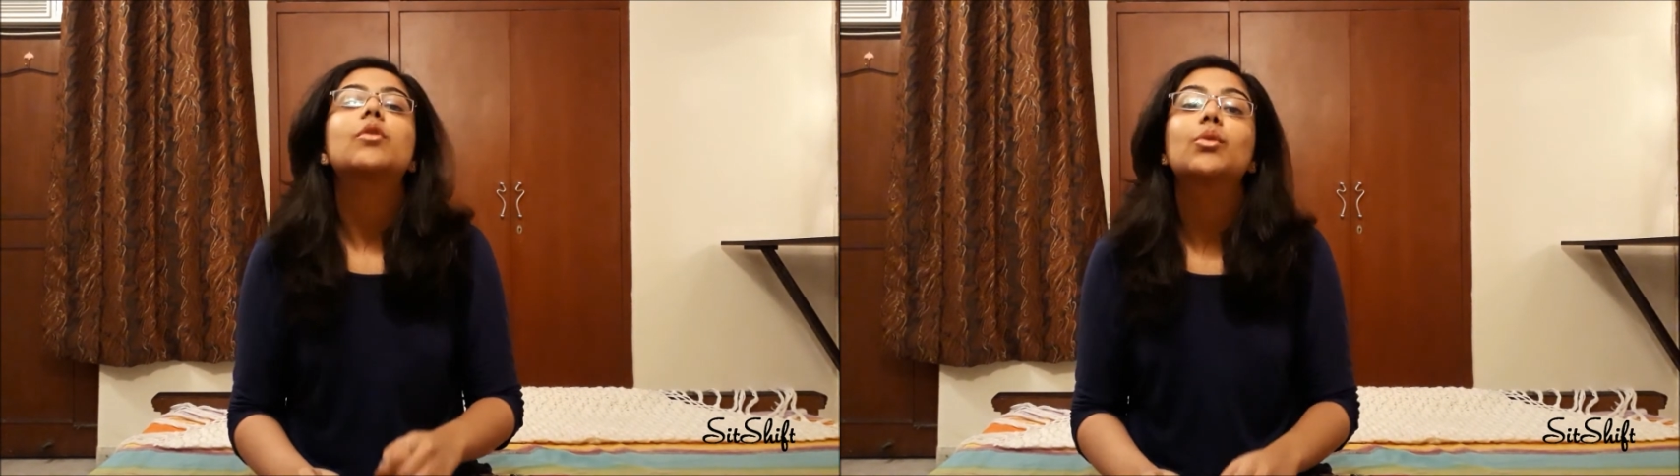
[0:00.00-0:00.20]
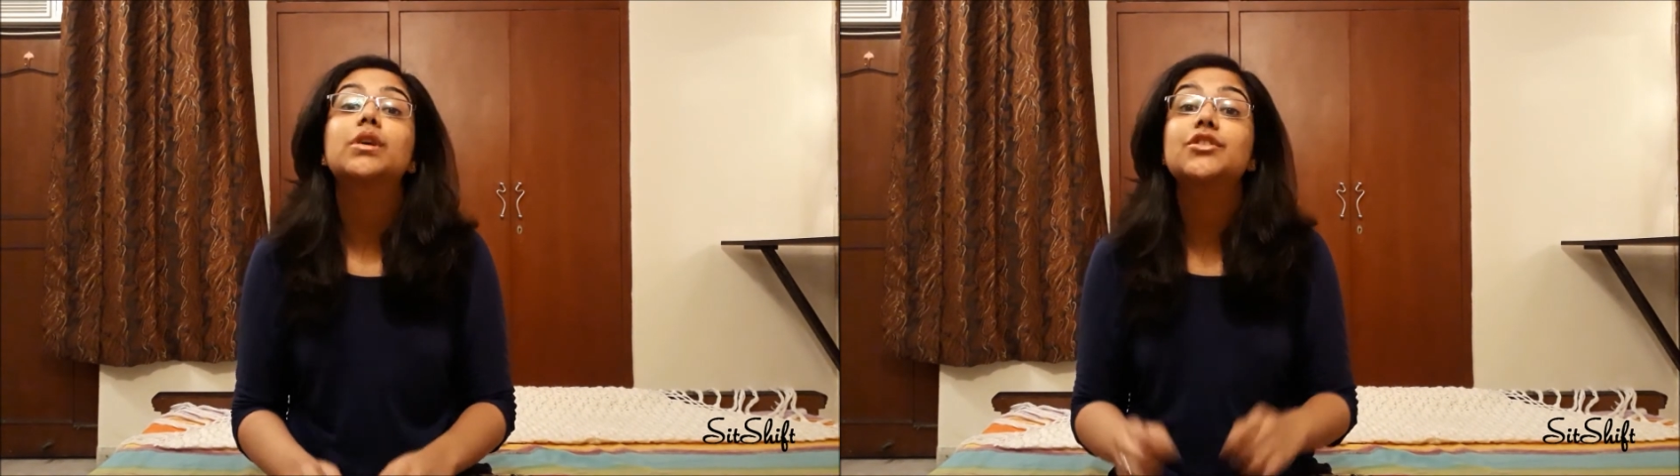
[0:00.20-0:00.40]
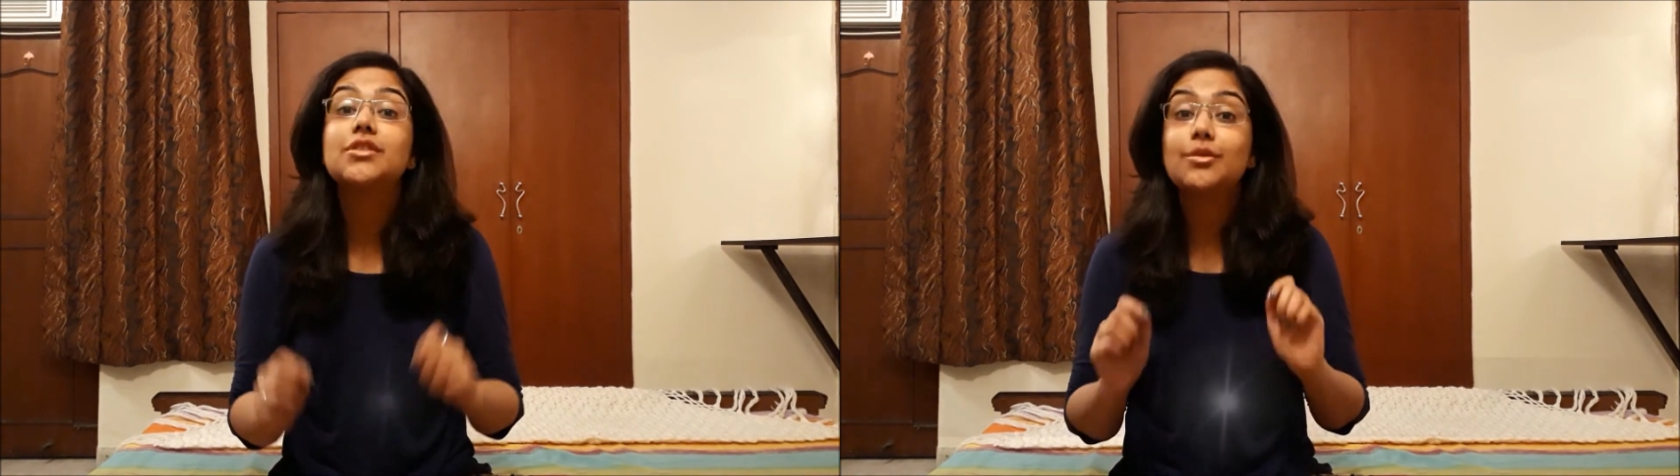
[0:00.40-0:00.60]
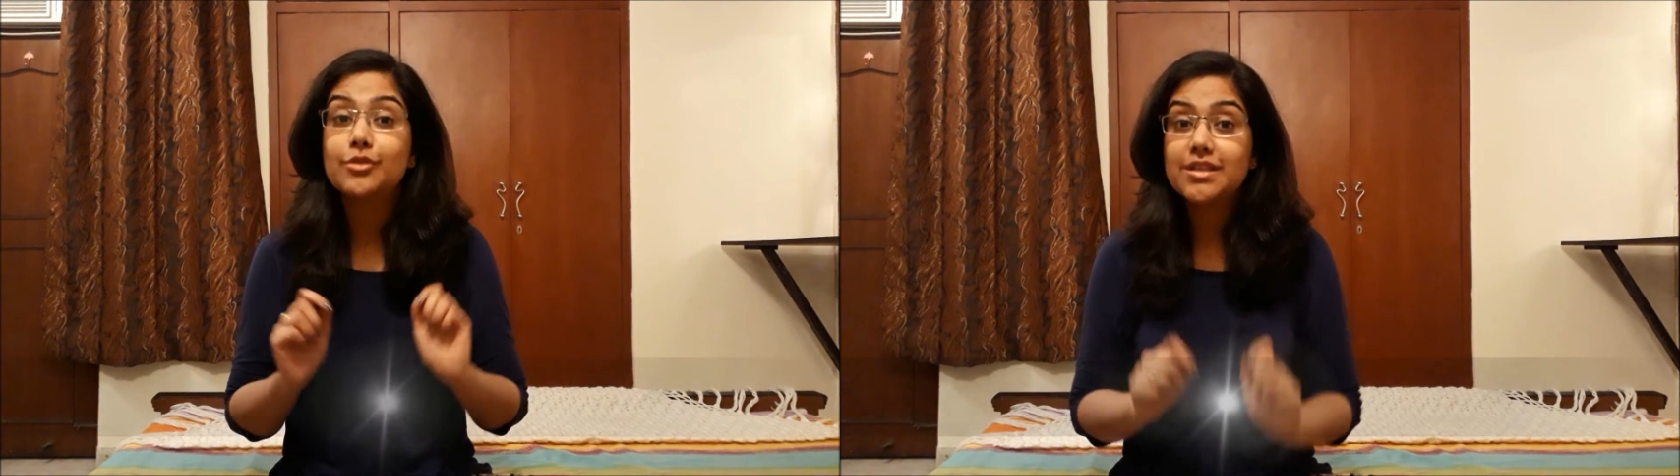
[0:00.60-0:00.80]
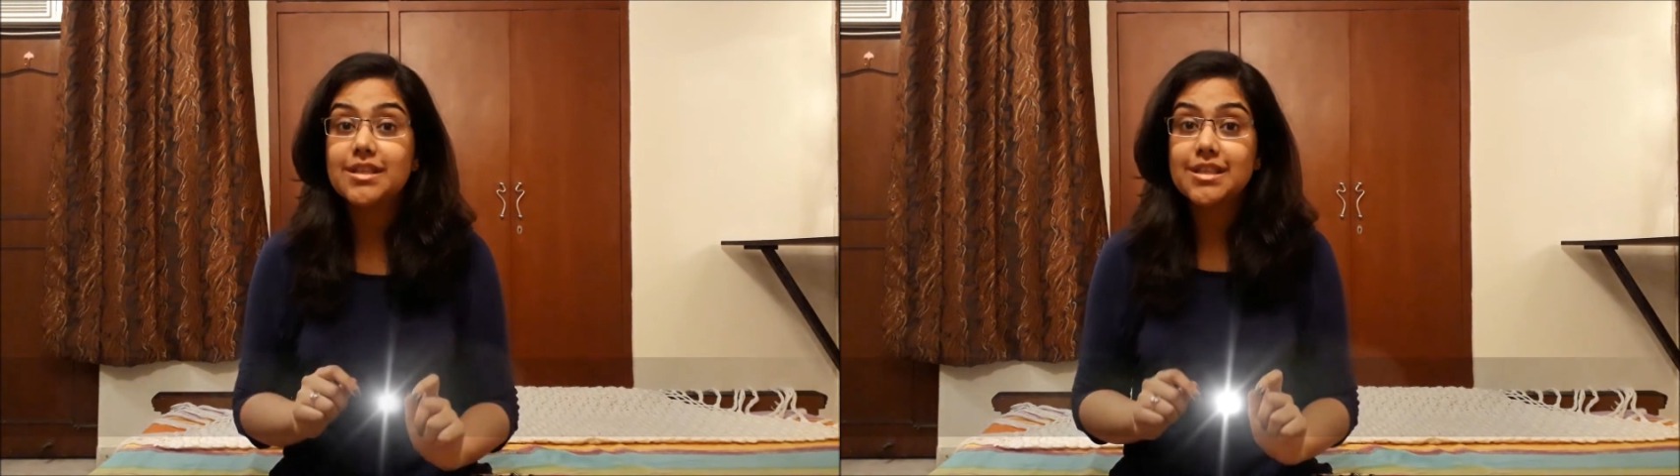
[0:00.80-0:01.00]
Question
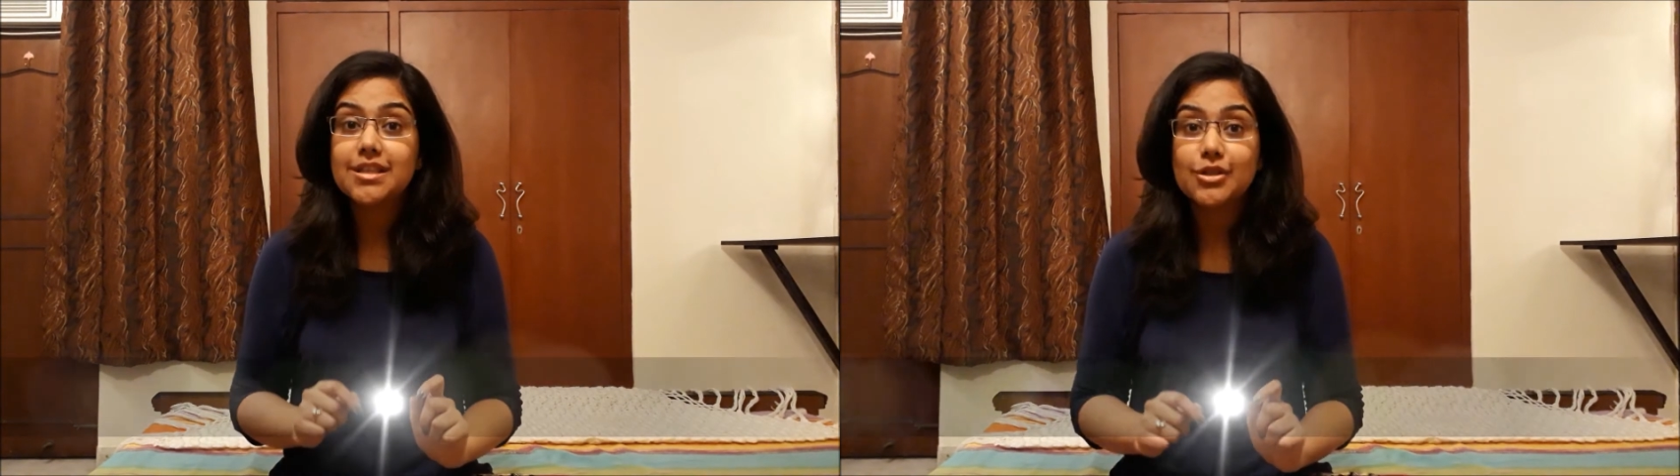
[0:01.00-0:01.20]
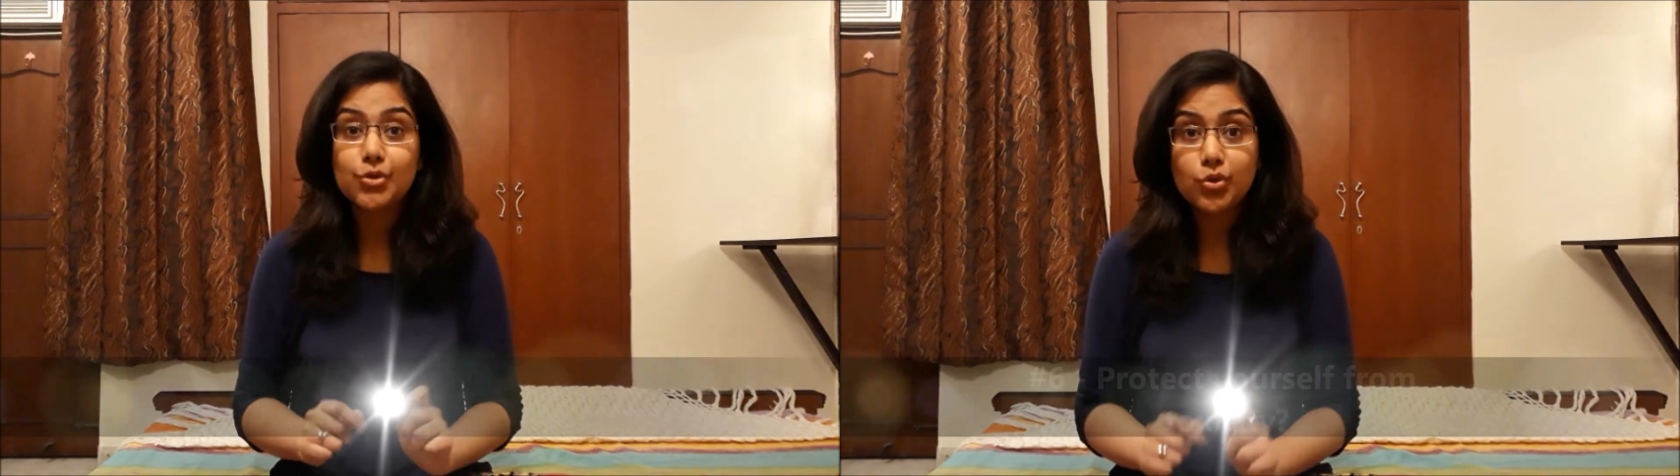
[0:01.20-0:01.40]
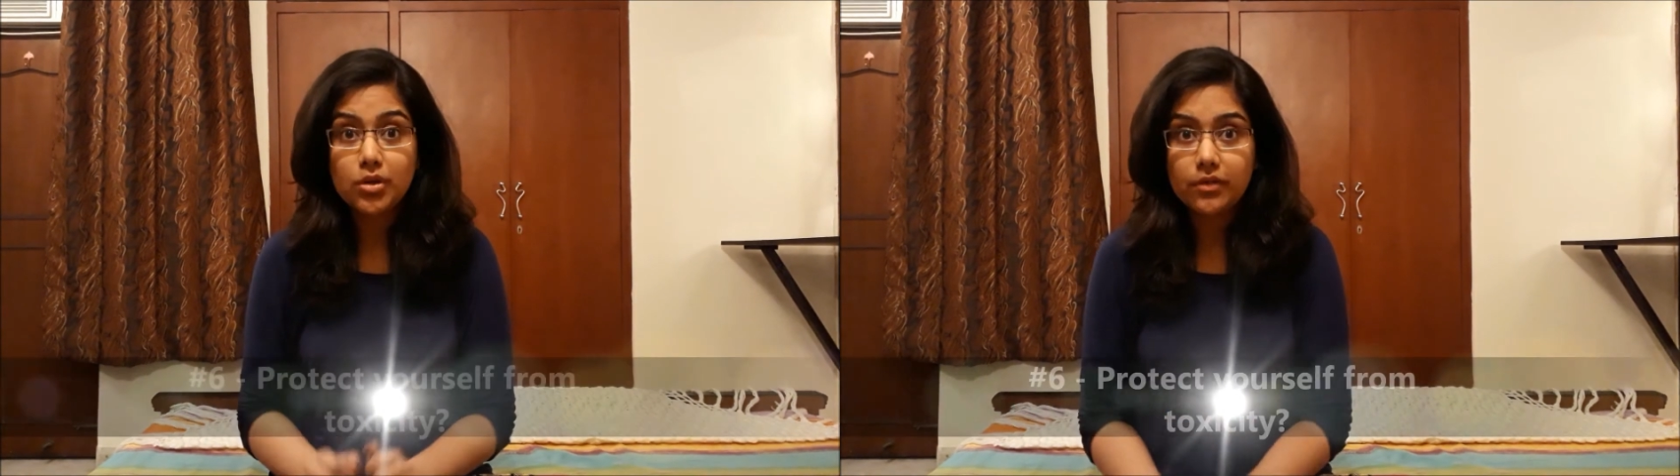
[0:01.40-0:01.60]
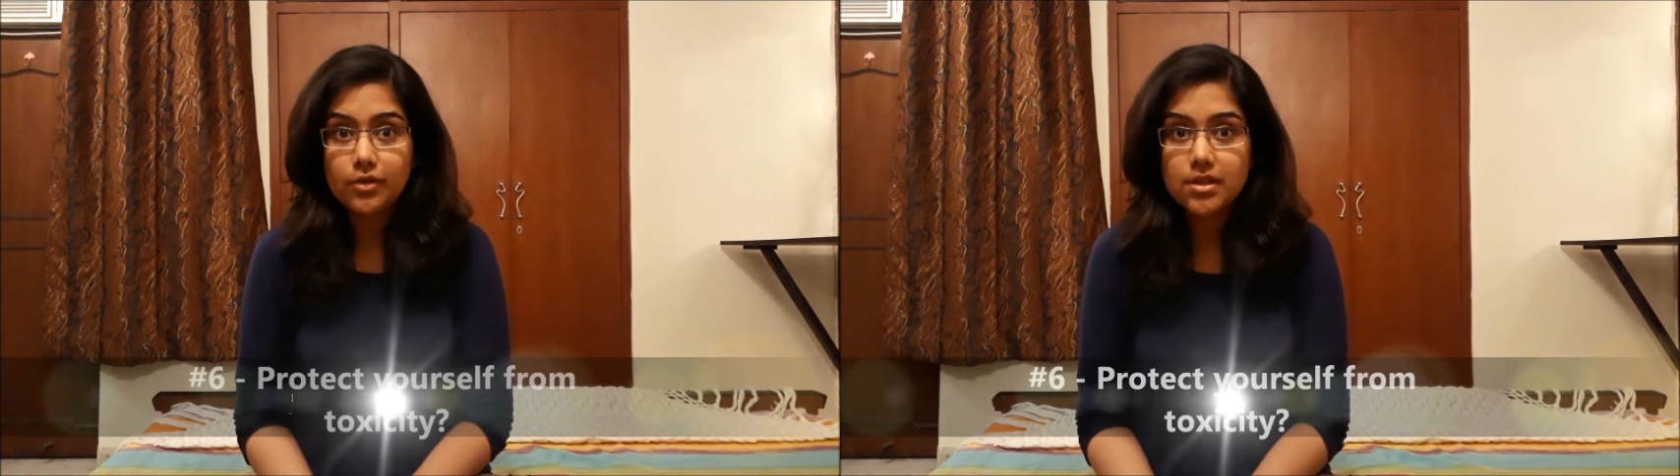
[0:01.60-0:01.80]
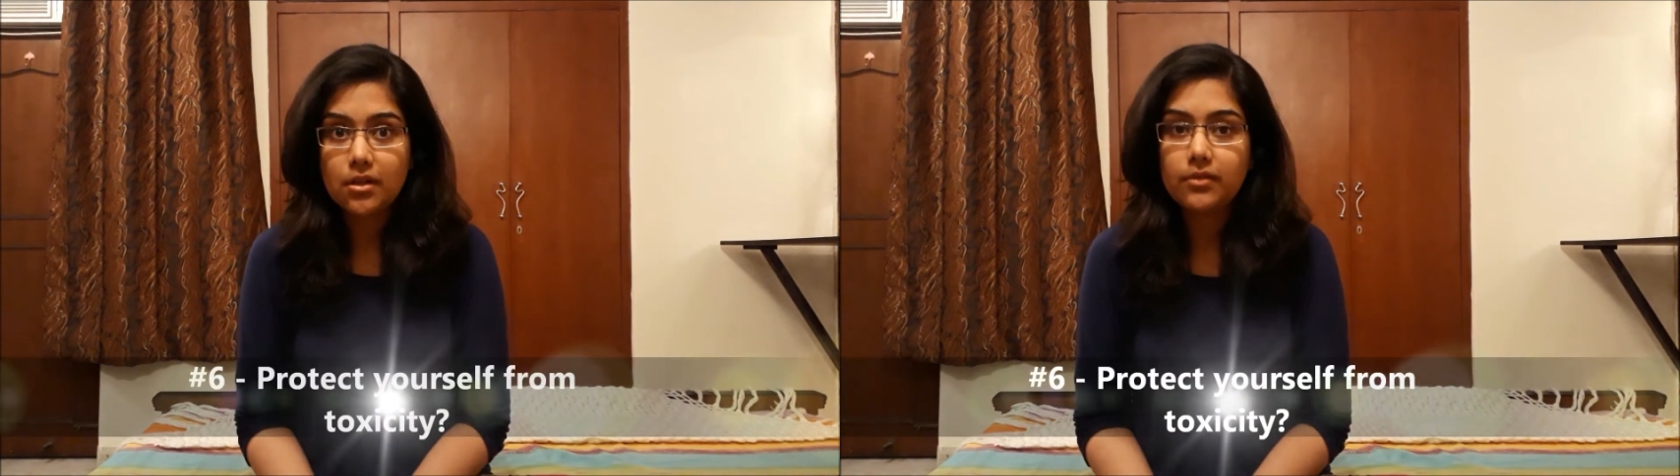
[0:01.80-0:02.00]
number 6, do you love
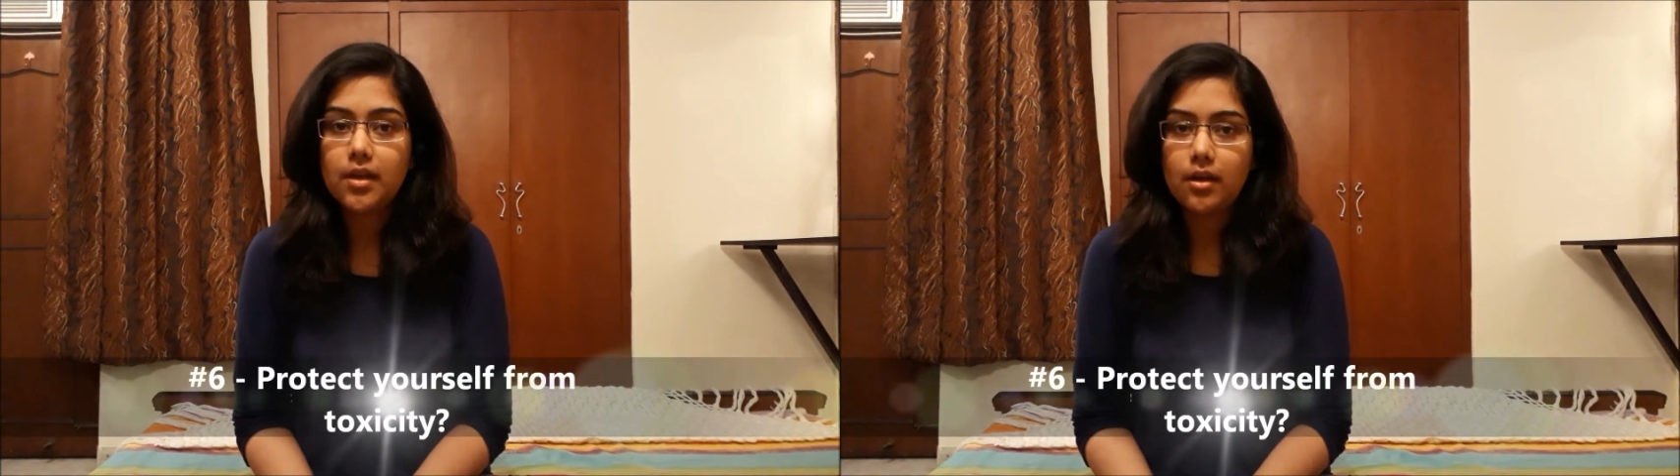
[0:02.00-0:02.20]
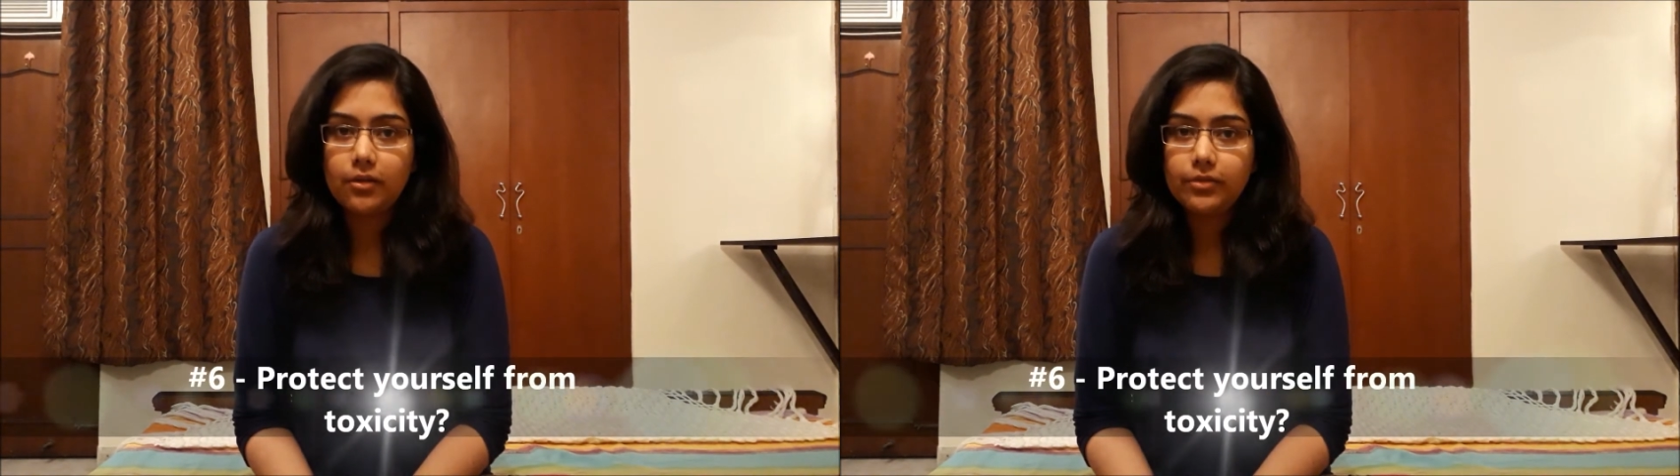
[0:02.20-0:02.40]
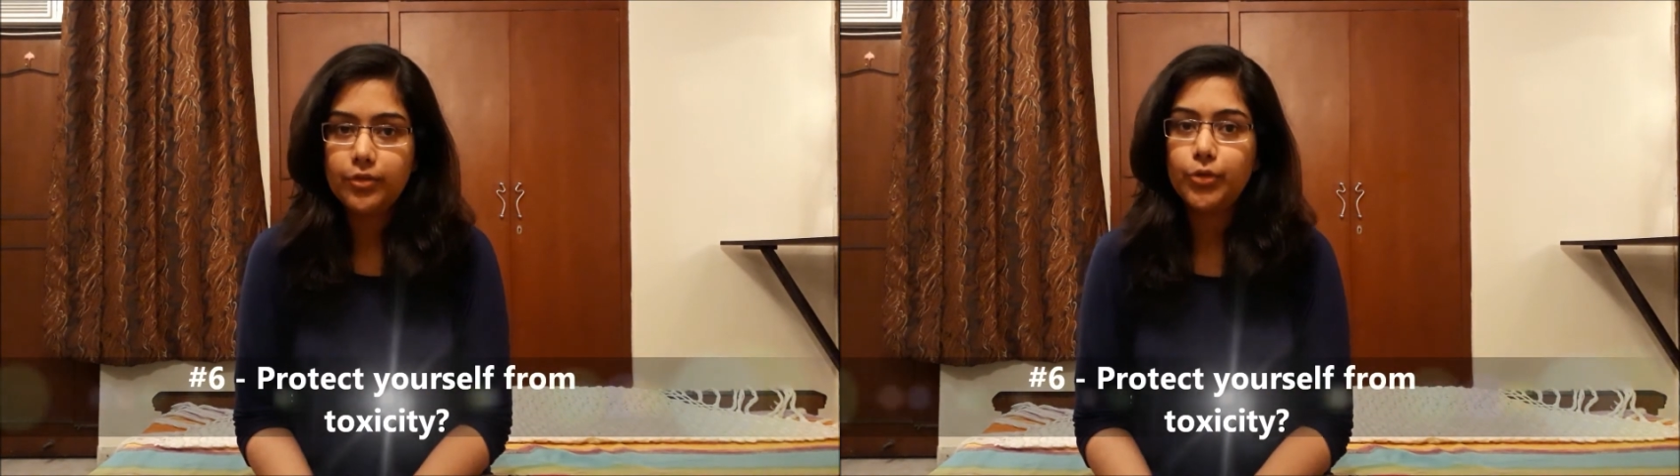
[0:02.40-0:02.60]
yourself enough